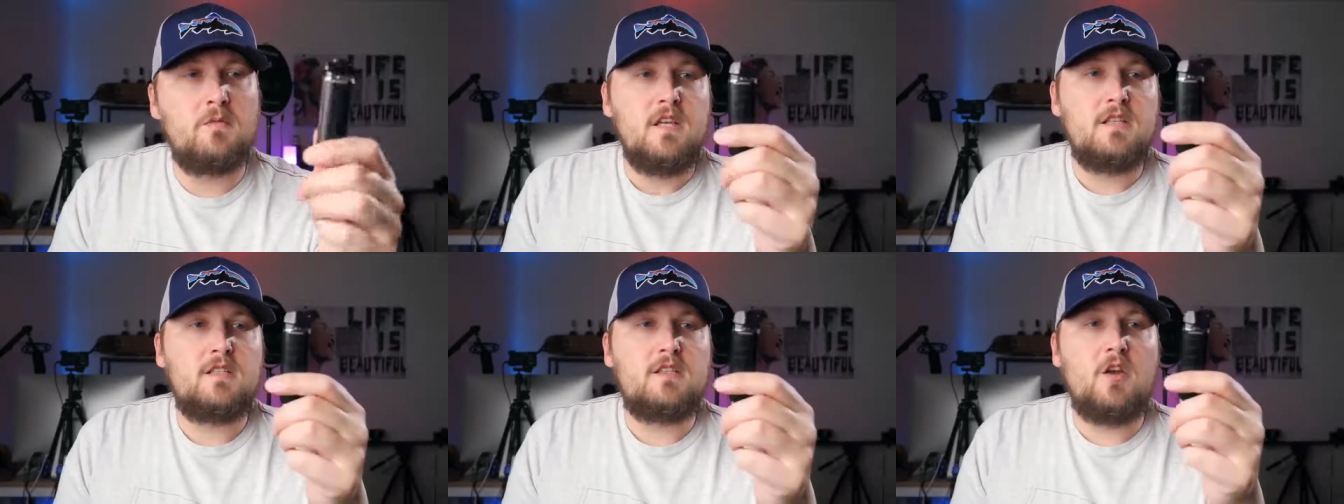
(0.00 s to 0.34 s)

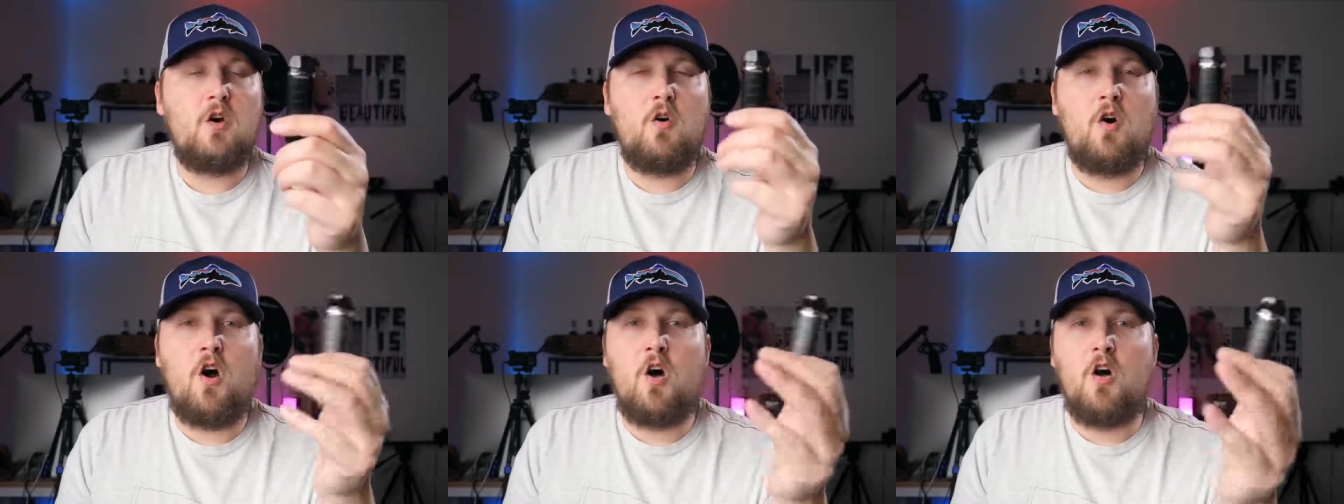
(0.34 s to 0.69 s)

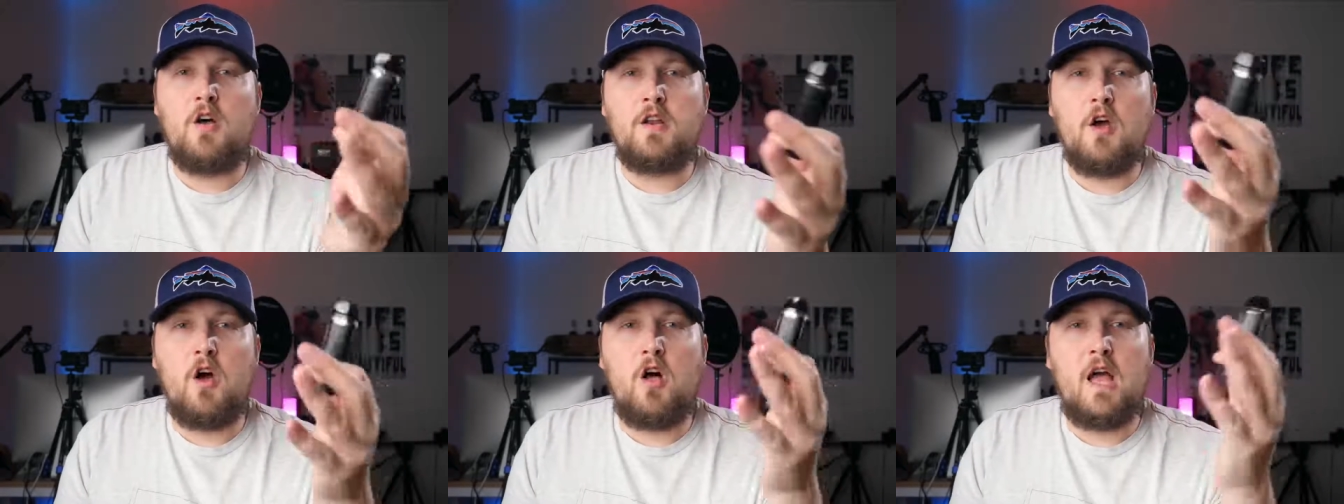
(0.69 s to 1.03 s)
So all
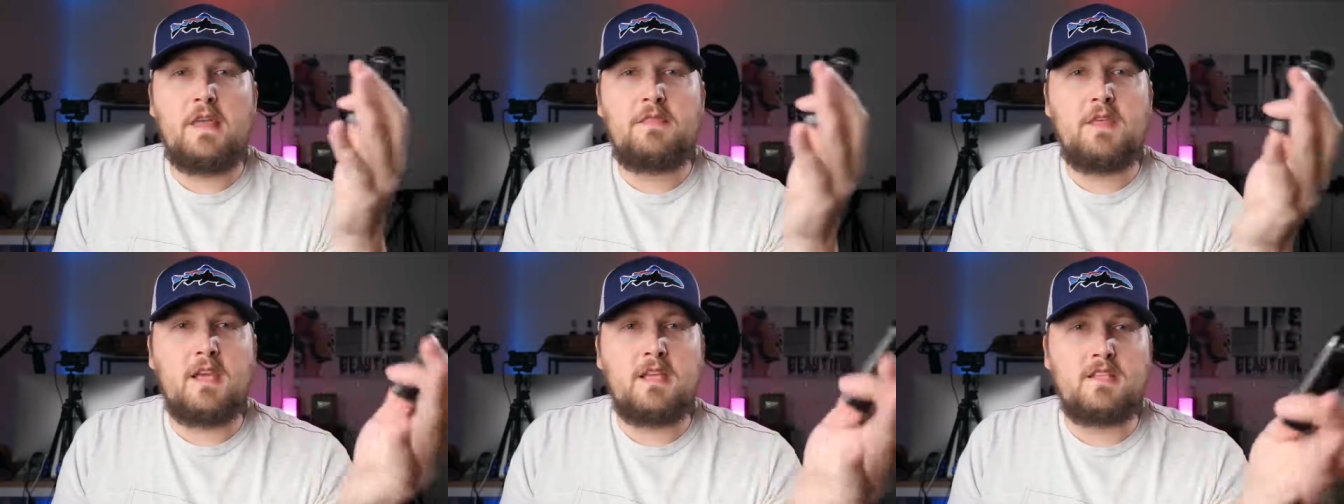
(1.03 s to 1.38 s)
in all,
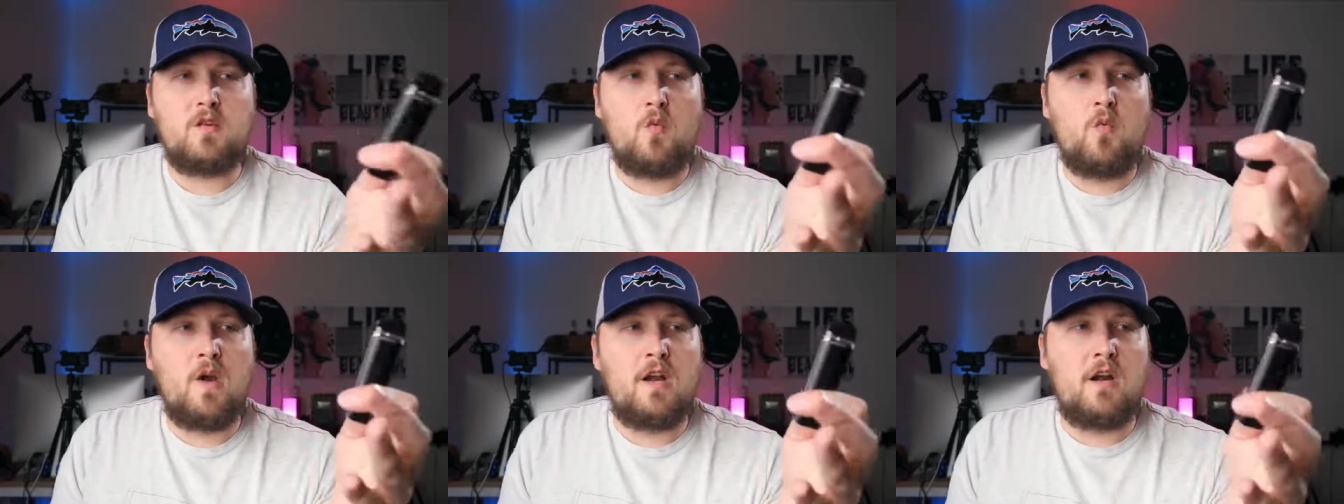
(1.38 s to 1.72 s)
I think it's
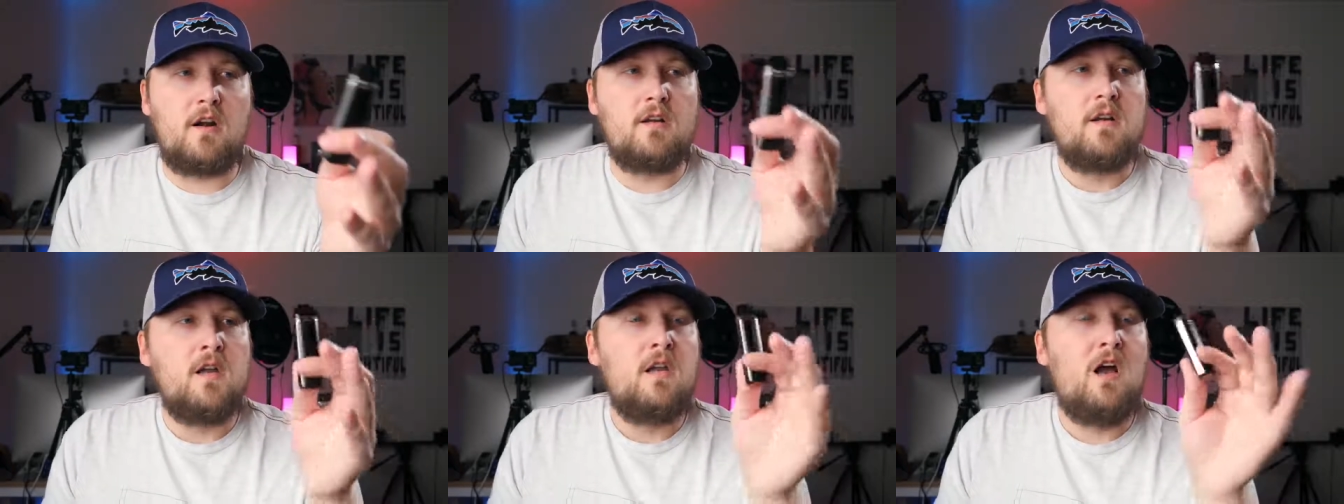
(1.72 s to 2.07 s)
a winner.